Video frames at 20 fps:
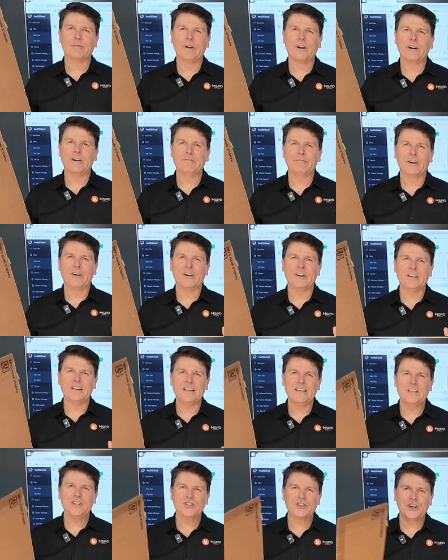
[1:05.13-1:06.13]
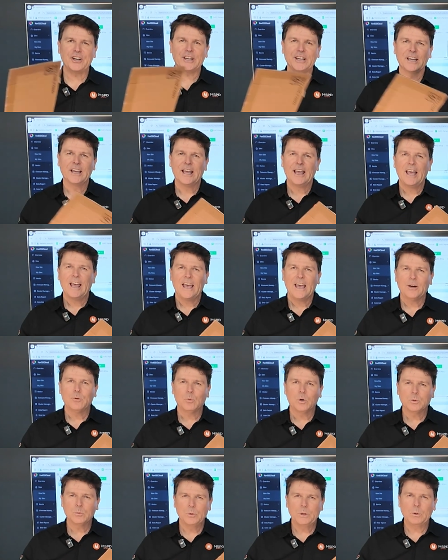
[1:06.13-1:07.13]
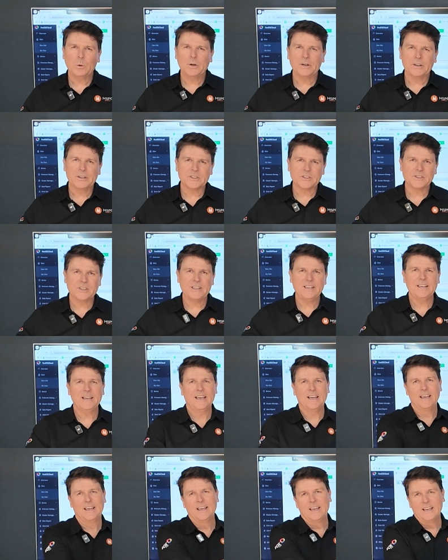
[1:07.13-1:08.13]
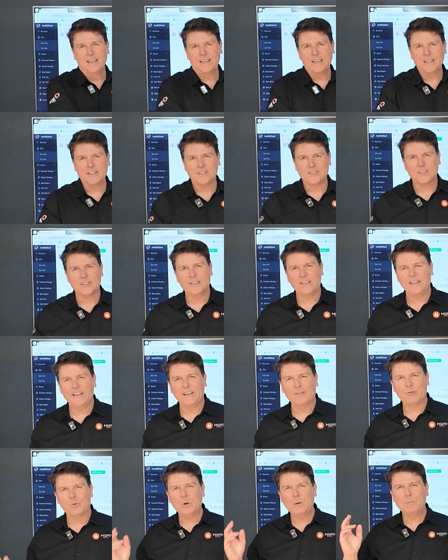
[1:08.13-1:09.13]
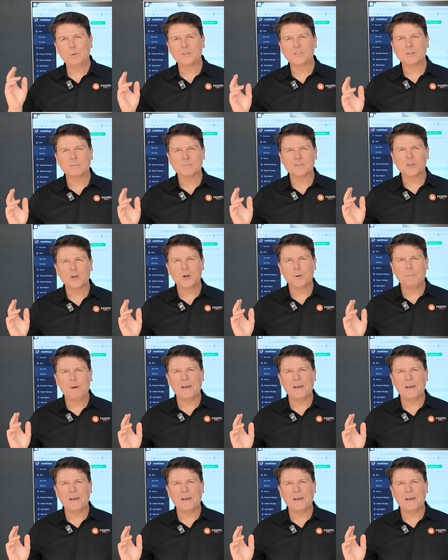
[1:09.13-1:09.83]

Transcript: a very, very neat trick. And what we wanted to see is if we put some solar